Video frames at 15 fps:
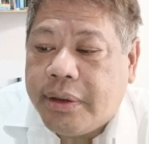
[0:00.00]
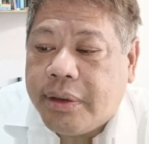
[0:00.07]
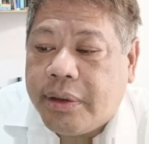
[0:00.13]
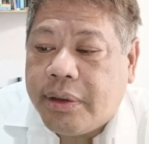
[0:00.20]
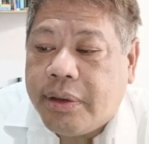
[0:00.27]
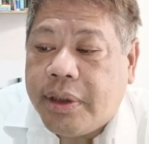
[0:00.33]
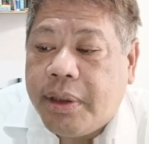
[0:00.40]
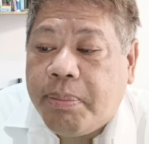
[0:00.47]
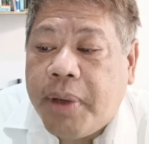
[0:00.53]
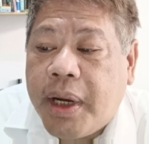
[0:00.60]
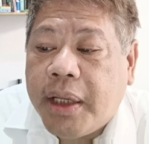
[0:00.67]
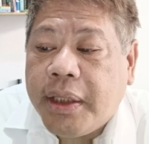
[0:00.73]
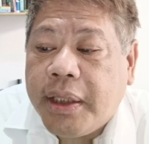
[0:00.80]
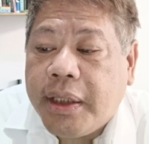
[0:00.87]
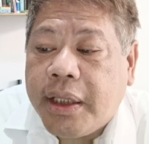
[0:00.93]
So the
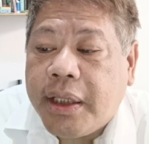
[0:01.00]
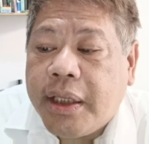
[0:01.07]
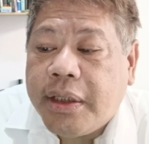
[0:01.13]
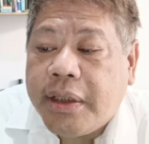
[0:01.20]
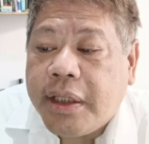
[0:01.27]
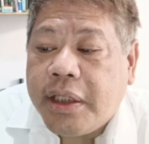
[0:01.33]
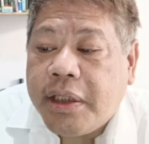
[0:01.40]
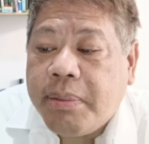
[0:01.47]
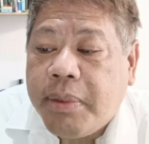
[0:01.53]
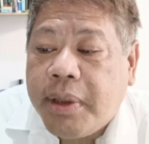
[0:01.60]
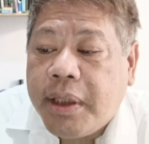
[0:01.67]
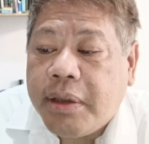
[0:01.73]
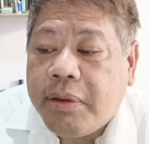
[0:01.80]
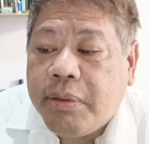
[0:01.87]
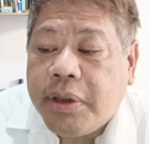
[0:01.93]
practical
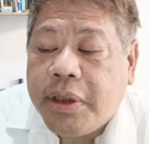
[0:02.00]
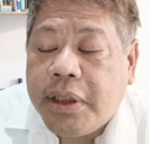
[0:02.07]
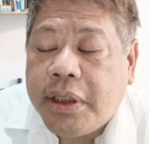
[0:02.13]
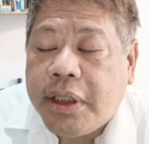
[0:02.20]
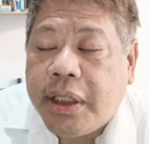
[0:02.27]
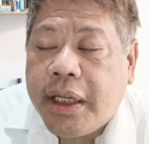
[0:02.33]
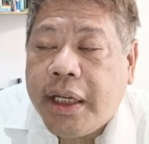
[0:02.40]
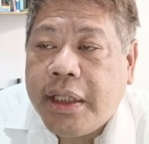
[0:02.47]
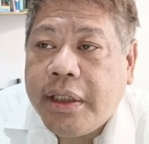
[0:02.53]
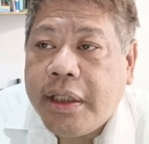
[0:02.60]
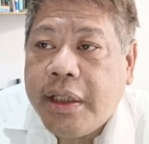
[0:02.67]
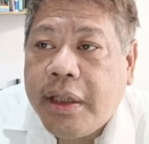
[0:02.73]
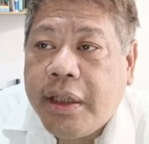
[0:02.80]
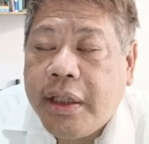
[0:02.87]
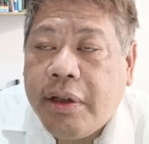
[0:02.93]
assessment, which is less
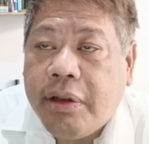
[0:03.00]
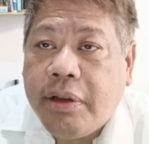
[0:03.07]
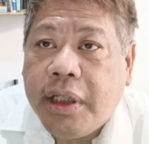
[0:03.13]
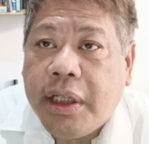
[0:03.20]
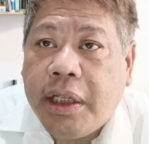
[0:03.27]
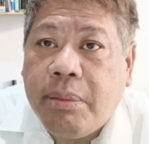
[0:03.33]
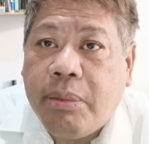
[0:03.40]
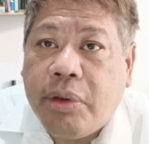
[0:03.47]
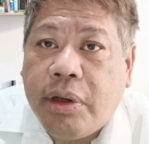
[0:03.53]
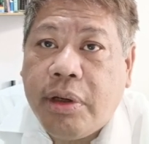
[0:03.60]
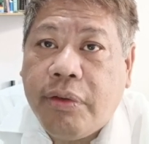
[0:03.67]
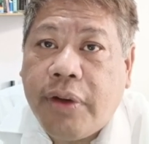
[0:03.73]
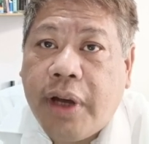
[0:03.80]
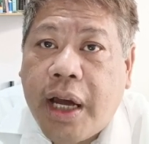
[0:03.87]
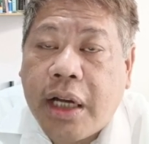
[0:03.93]
in theory and more
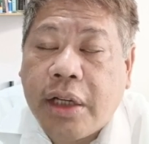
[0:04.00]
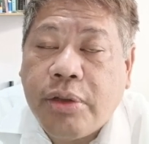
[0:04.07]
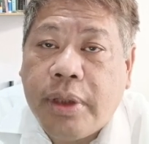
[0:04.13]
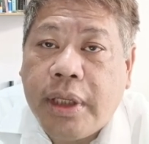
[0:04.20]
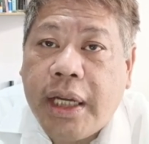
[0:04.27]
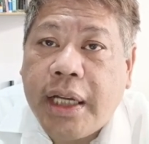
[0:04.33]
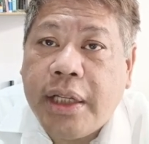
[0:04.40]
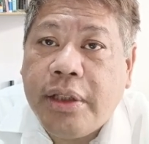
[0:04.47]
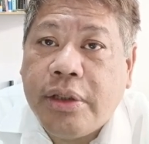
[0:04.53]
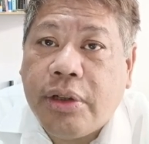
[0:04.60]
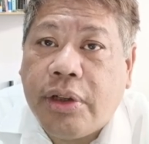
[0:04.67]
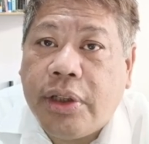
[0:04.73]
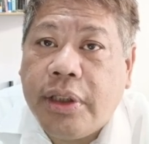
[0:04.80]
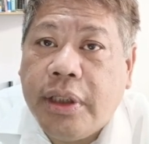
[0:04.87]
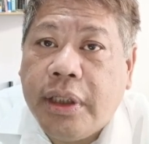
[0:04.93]
of actual
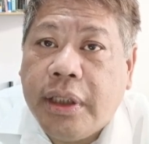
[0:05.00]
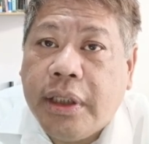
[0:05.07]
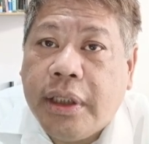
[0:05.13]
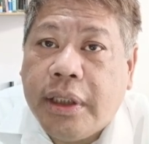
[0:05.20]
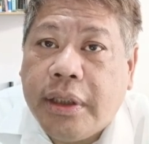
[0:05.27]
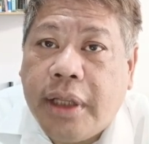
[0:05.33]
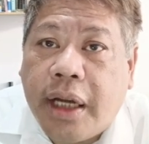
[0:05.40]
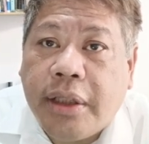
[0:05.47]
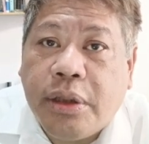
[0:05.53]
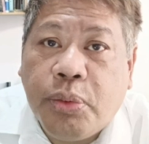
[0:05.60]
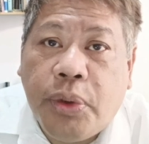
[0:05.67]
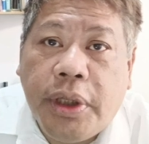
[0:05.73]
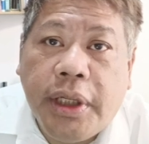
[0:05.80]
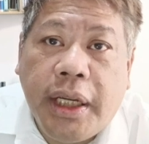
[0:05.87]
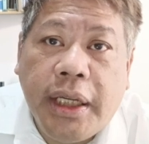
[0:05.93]
hands-on, that's
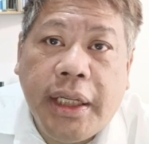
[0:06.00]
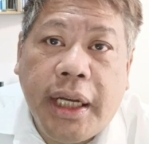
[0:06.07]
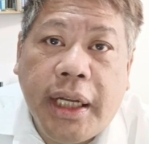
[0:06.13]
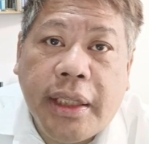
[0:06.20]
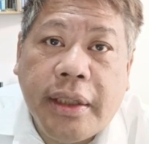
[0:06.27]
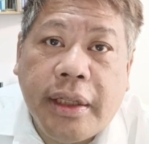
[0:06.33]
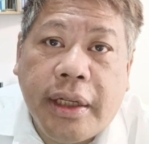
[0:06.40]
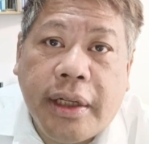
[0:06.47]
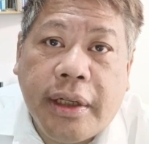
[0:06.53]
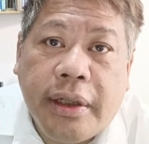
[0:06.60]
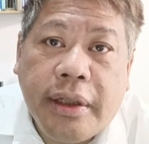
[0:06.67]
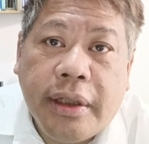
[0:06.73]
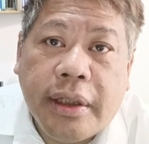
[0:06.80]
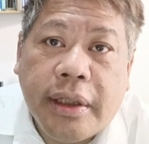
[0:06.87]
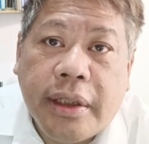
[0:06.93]
where they get their